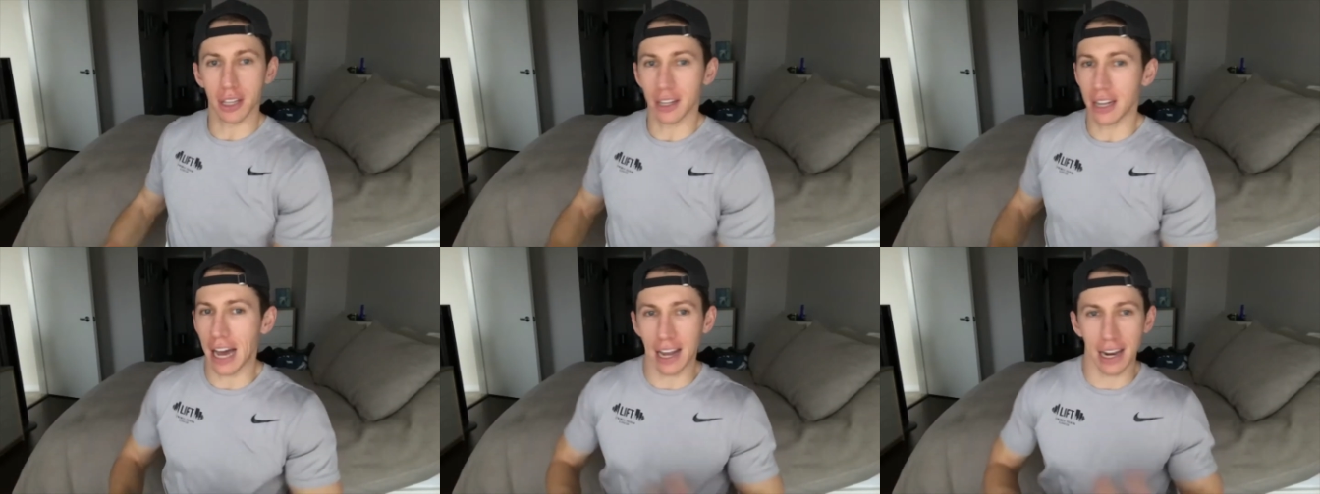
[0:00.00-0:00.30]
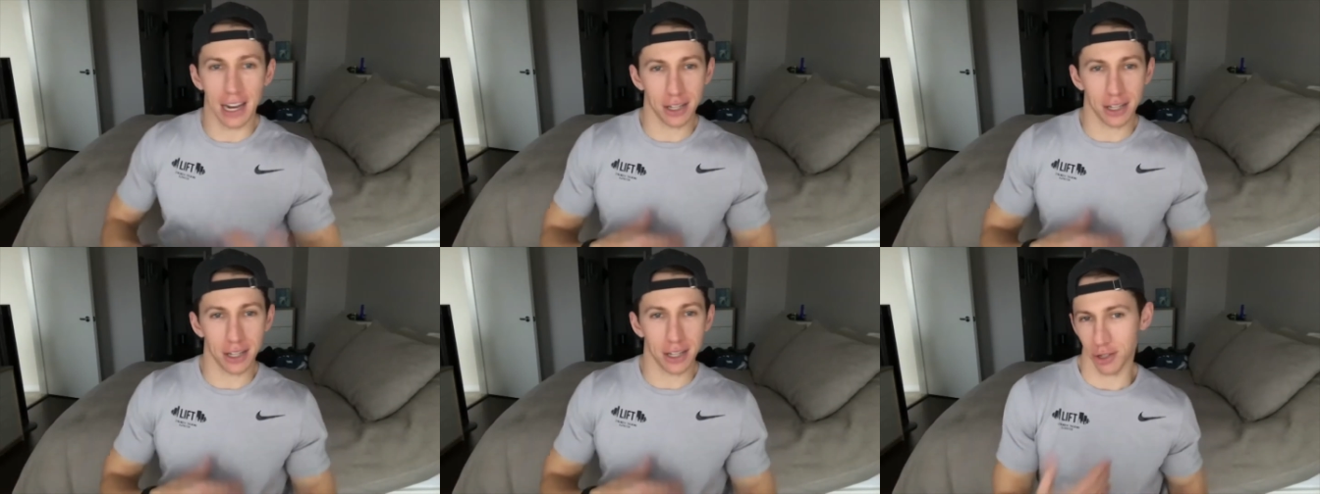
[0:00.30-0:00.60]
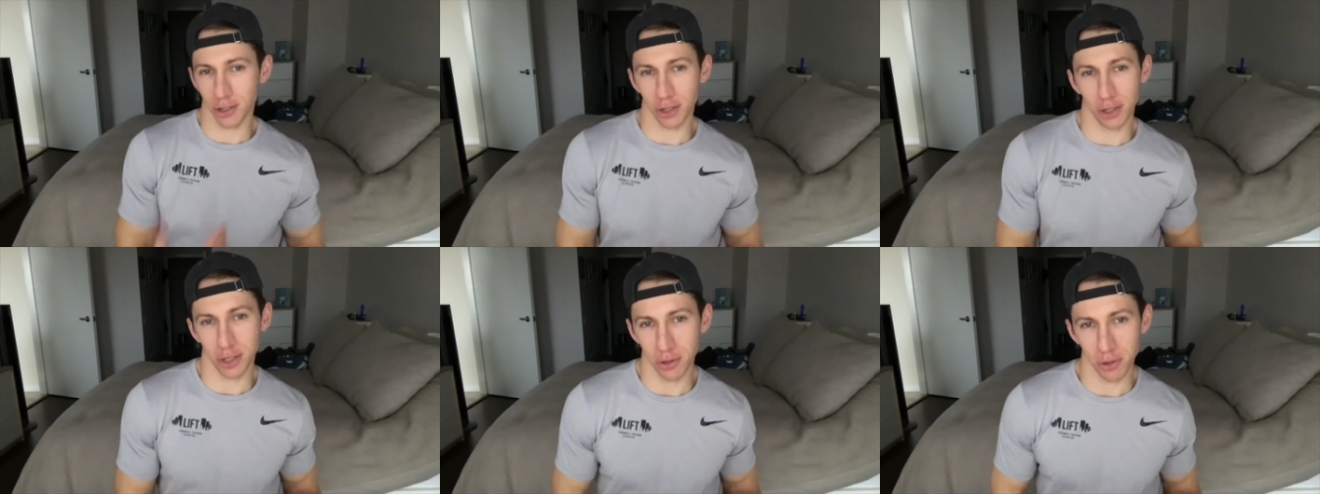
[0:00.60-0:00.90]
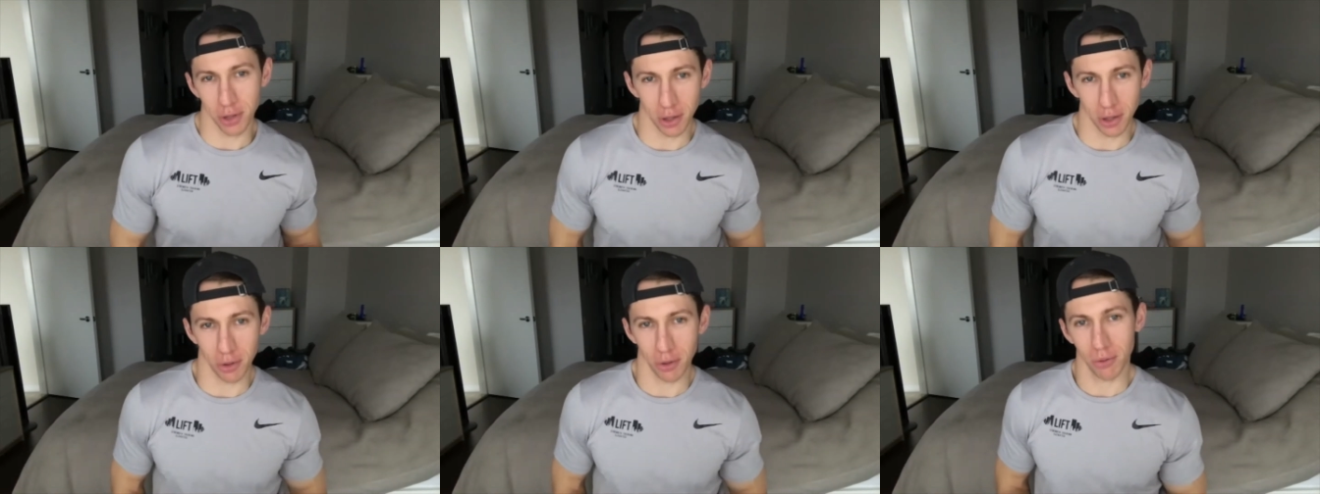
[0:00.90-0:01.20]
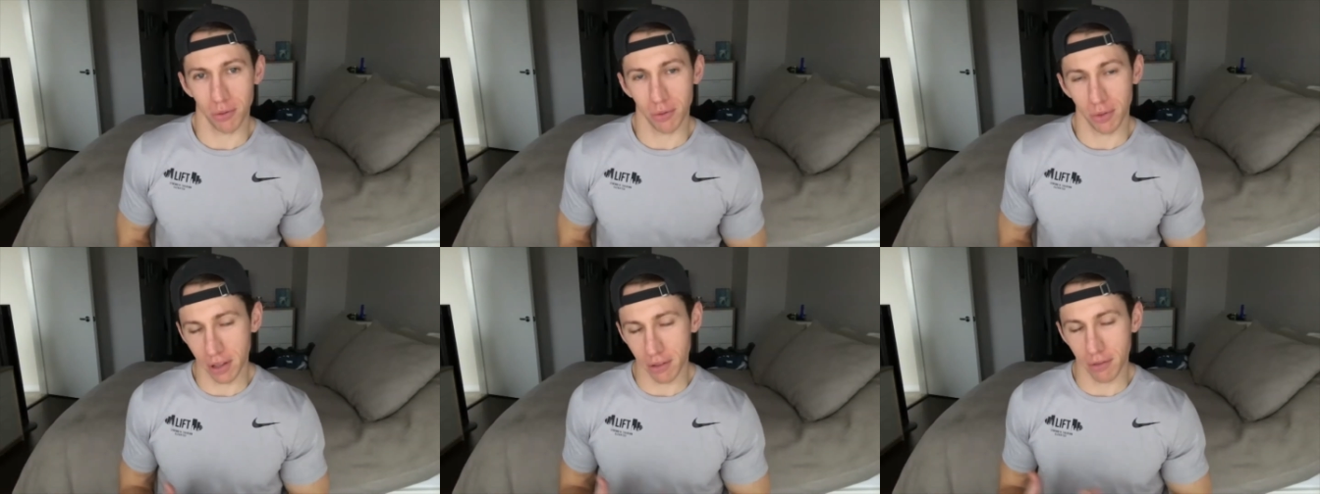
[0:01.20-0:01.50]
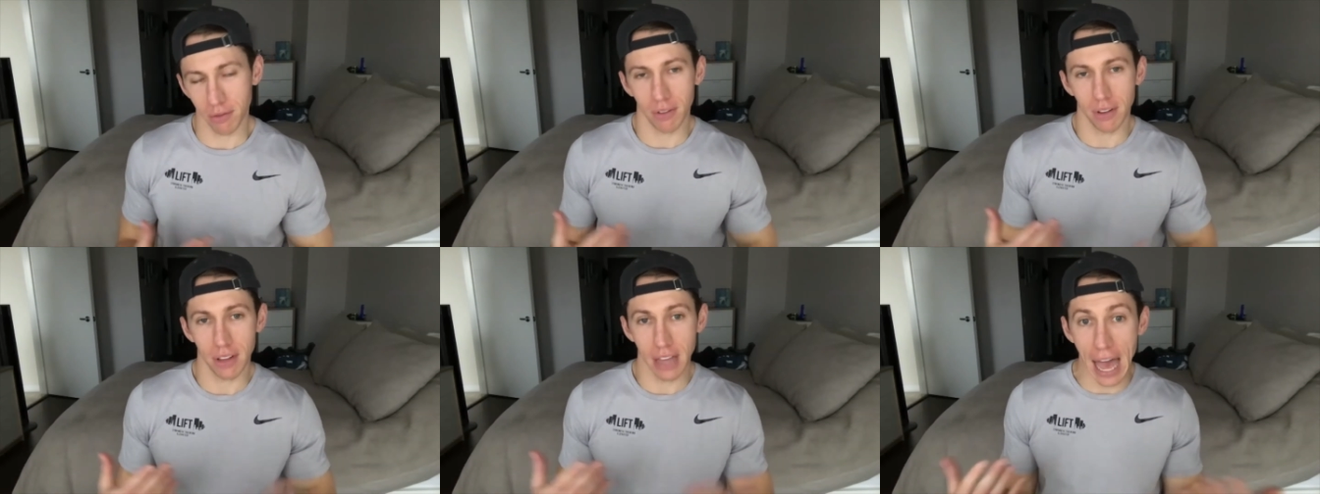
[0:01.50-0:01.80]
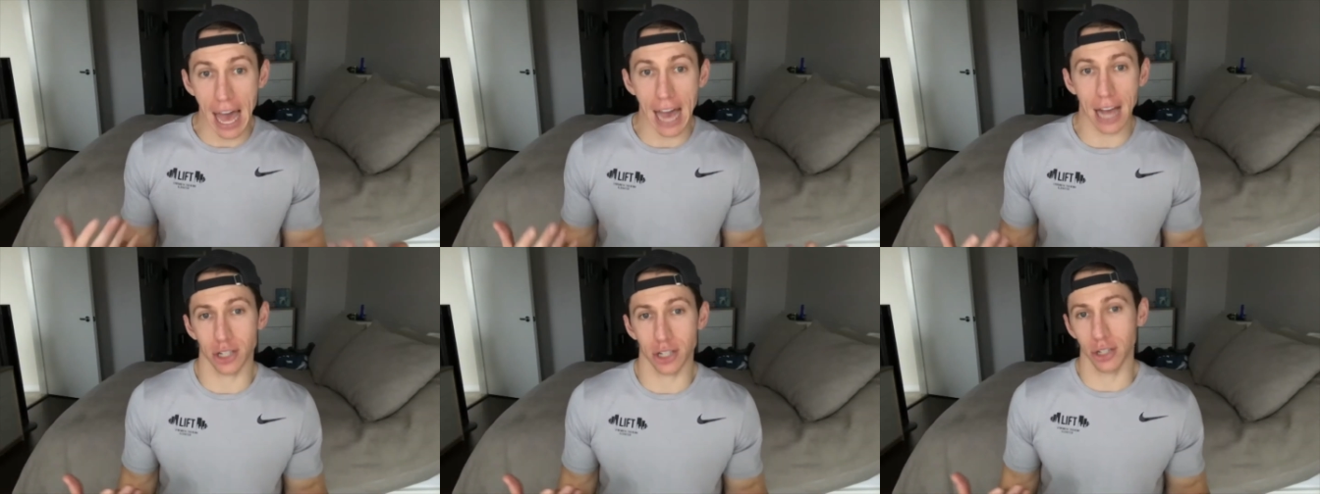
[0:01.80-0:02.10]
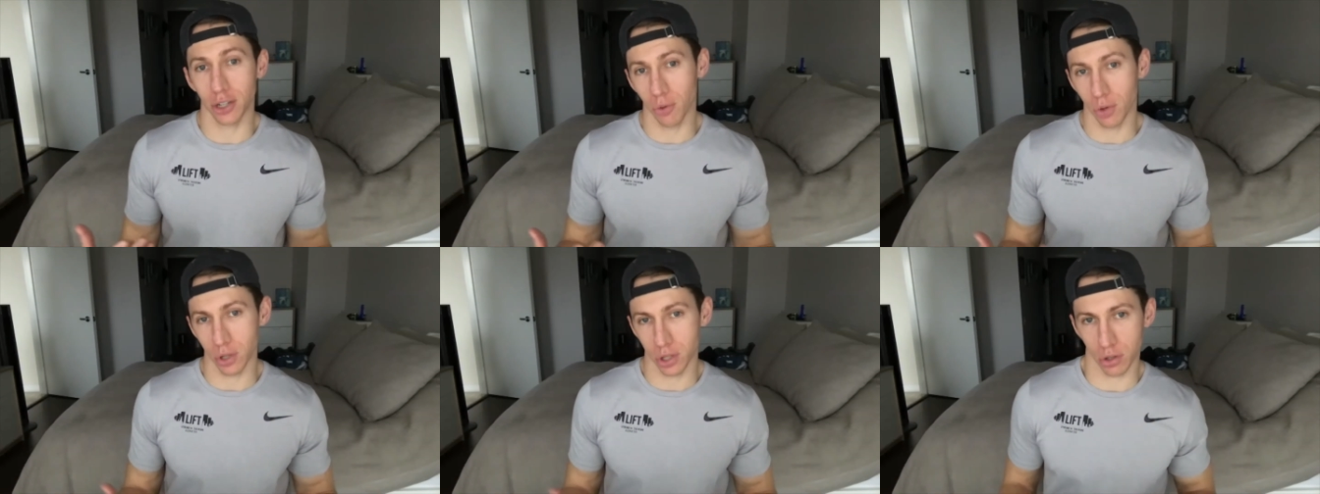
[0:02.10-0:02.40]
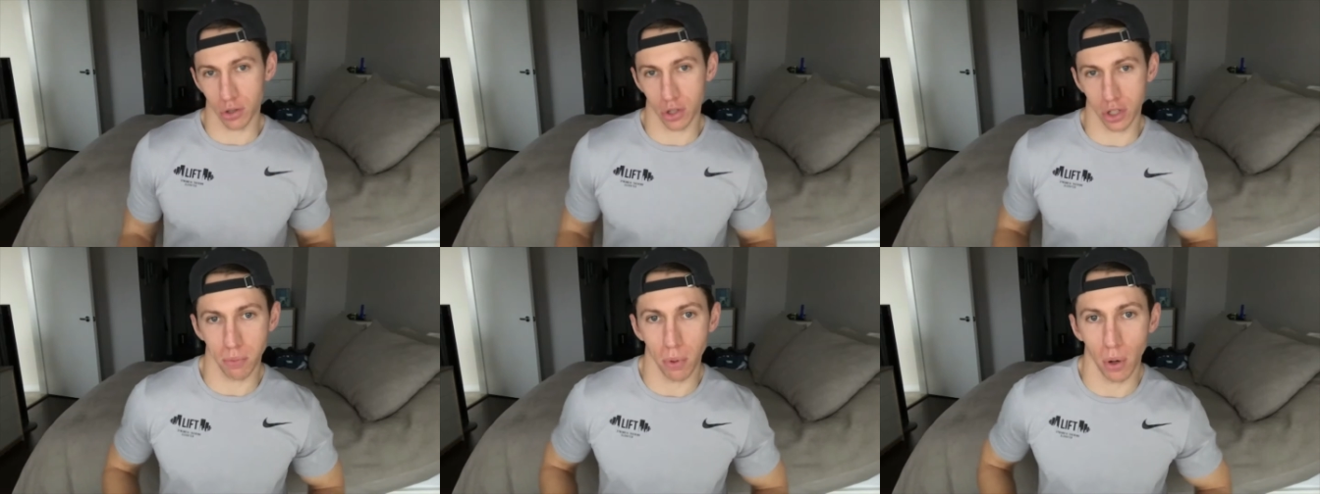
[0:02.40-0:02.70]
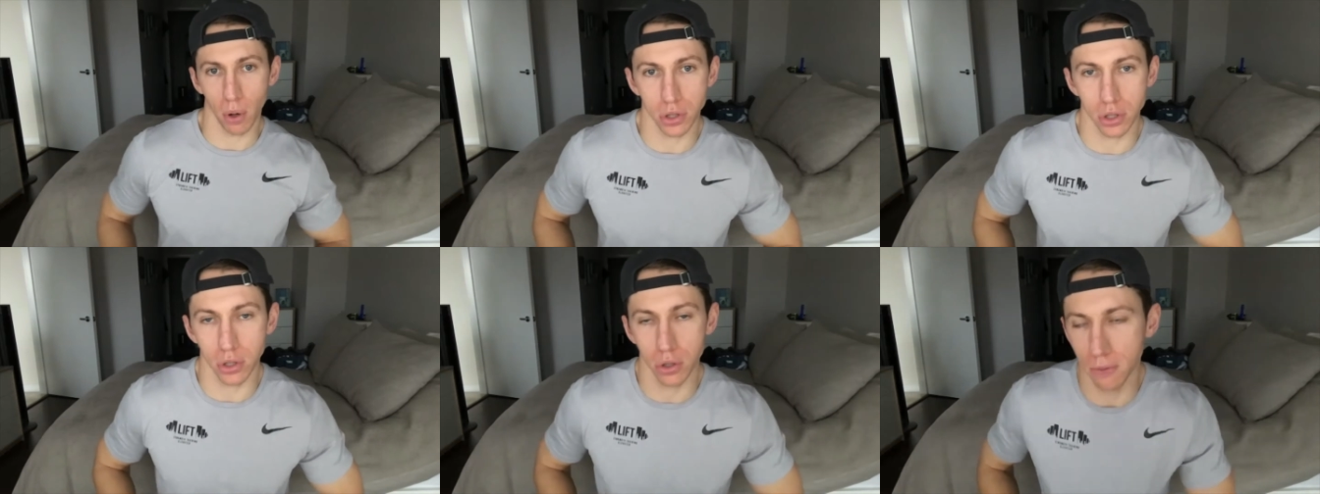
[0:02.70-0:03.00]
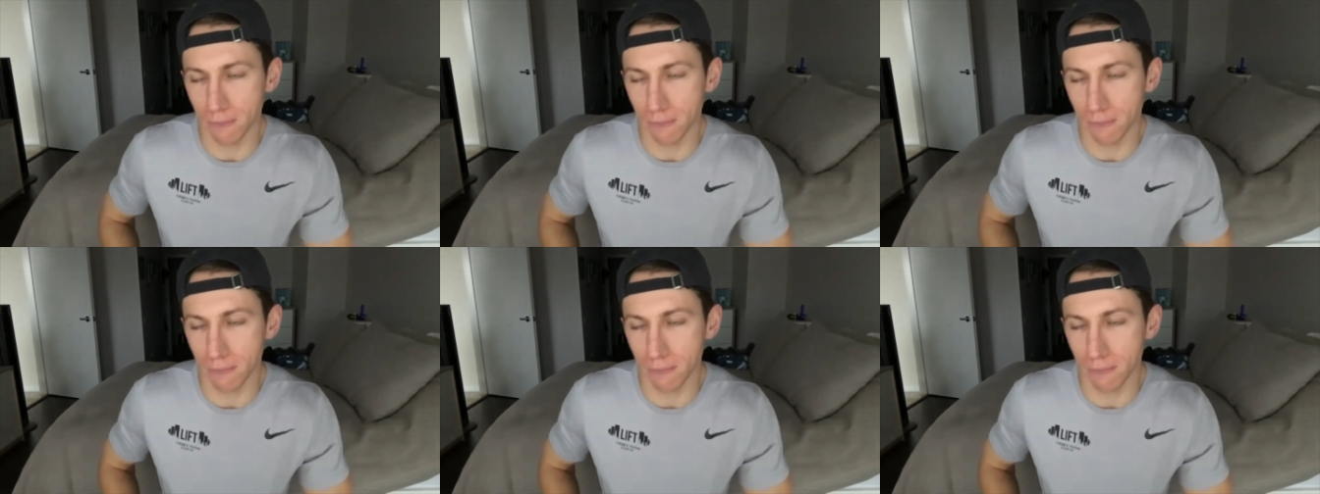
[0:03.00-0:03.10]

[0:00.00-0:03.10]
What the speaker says: not necessarily doing the action of which they're supposed to.